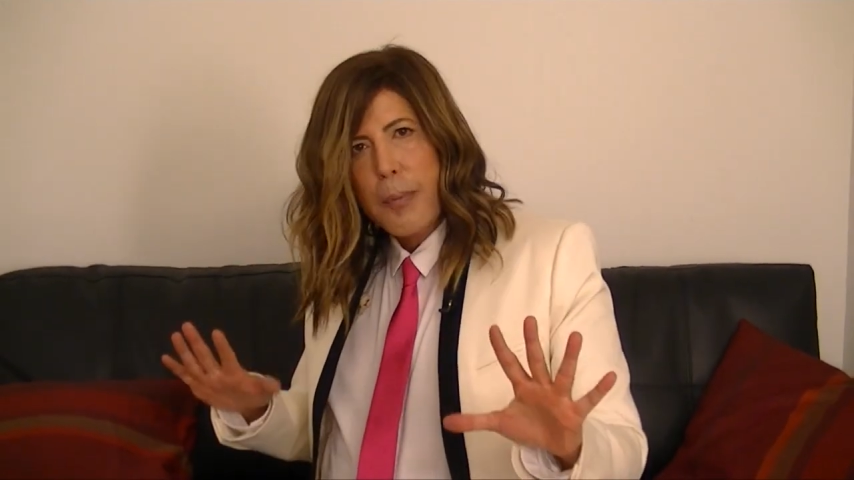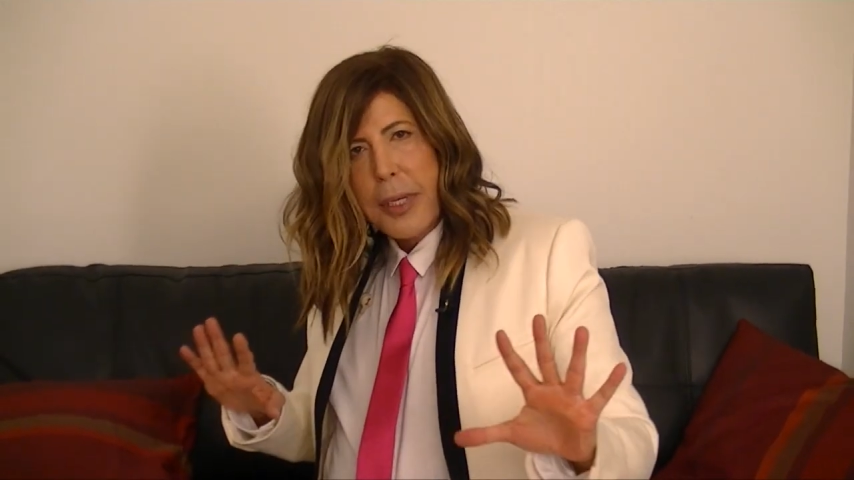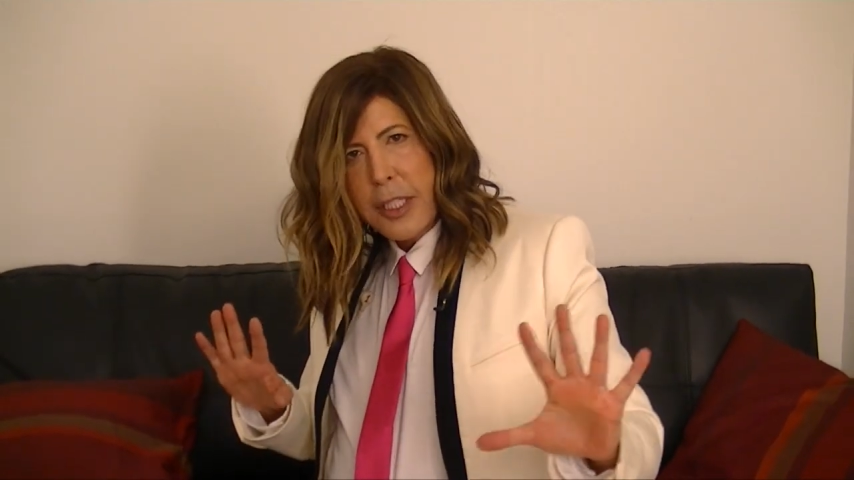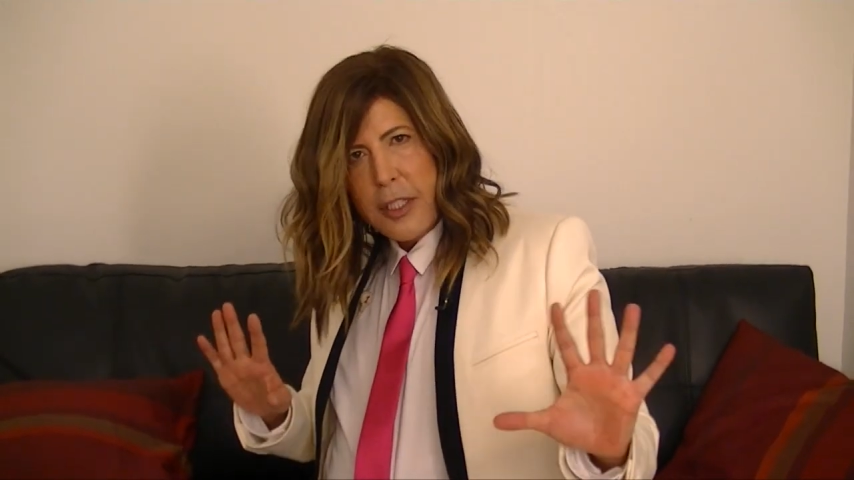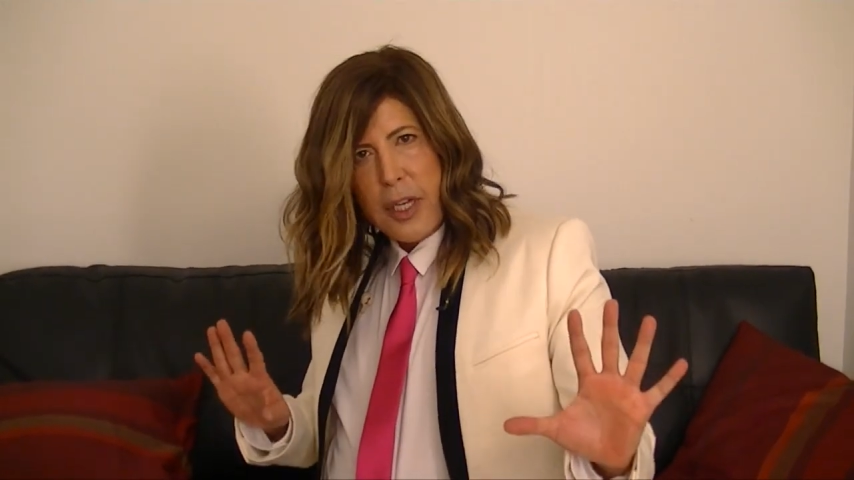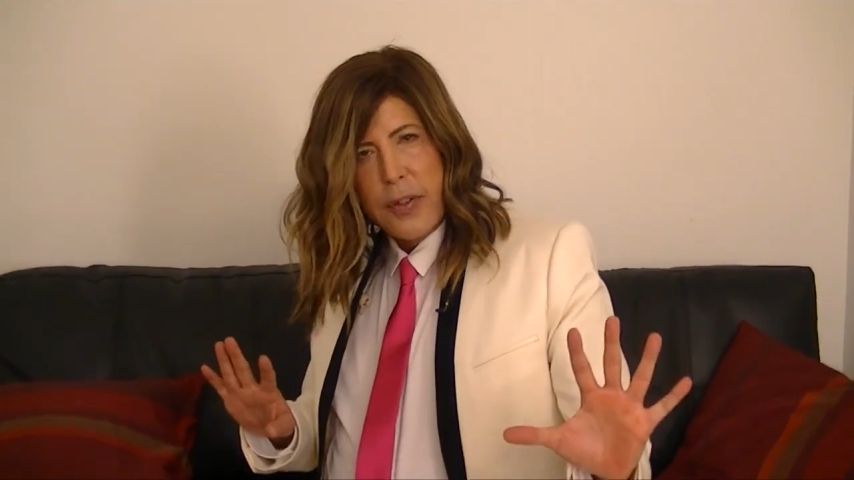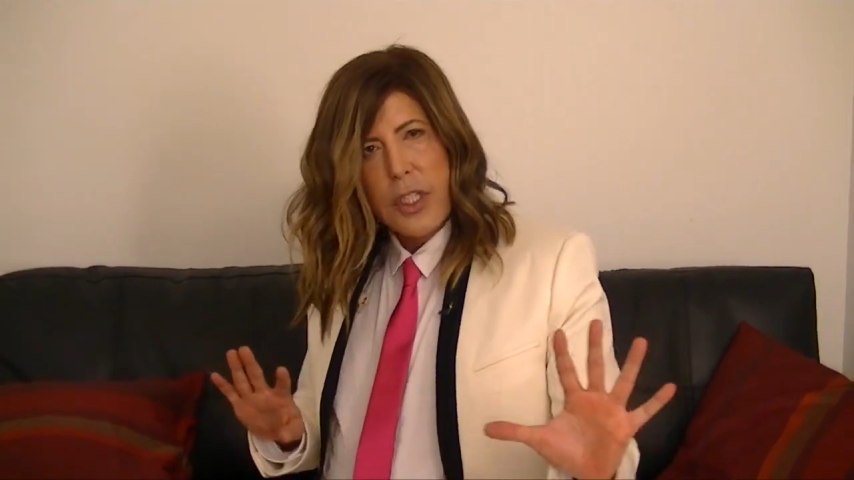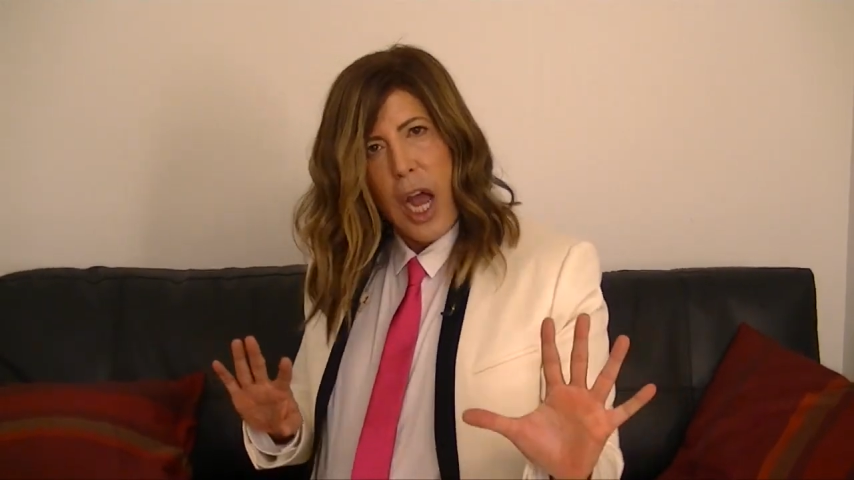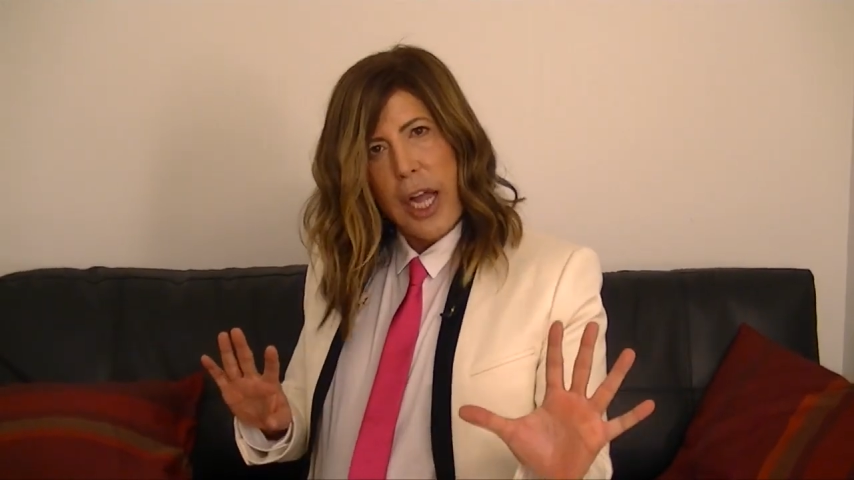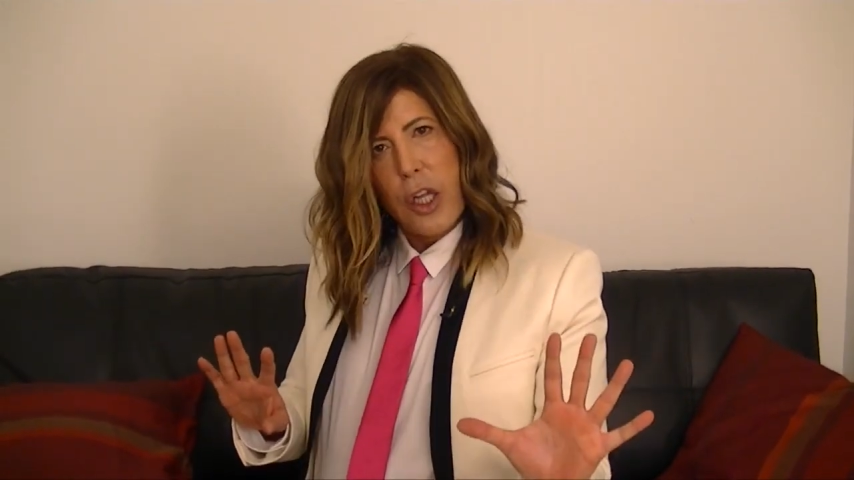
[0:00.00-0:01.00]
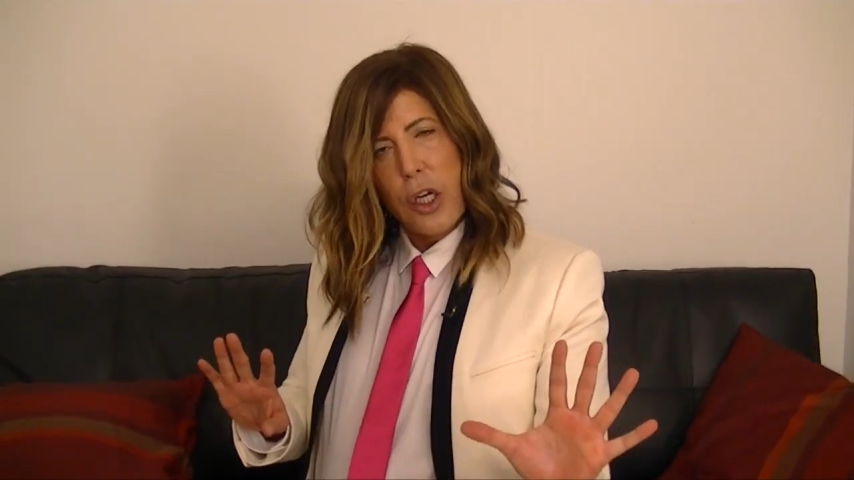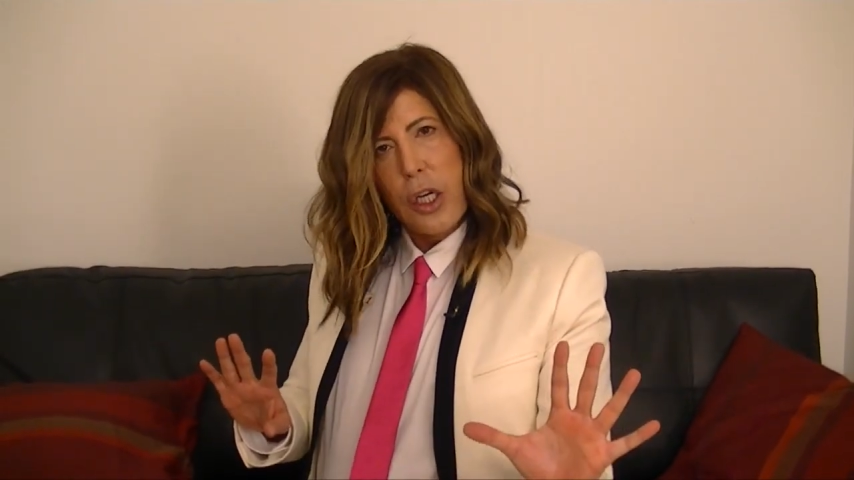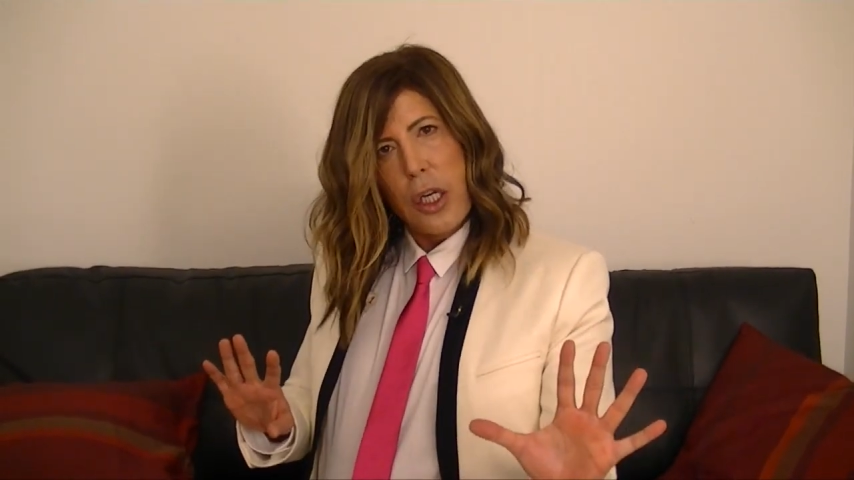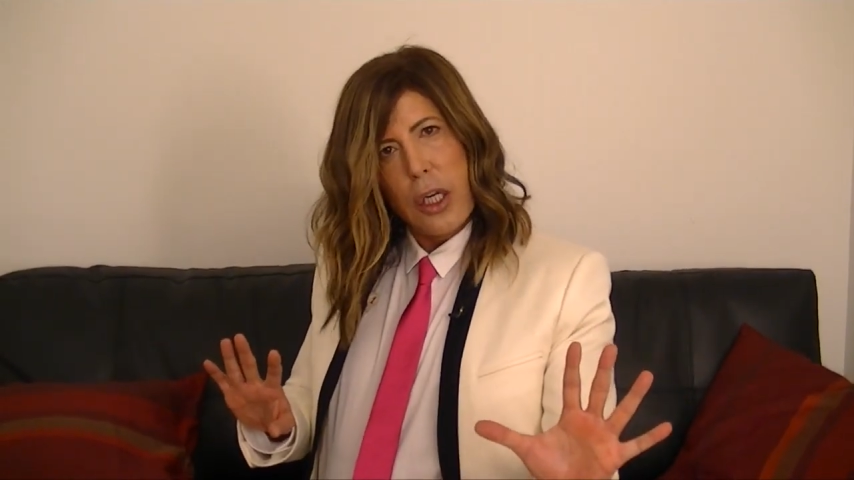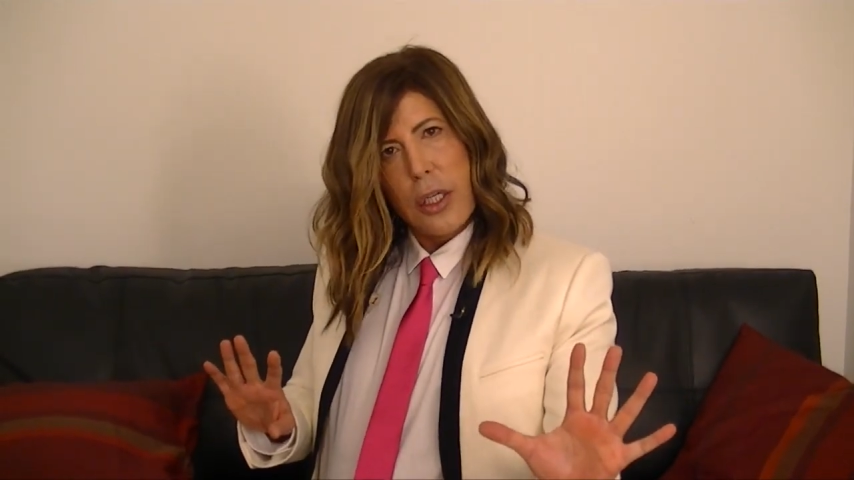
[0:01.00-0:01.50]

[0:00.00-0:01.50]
meets Steven Tyler.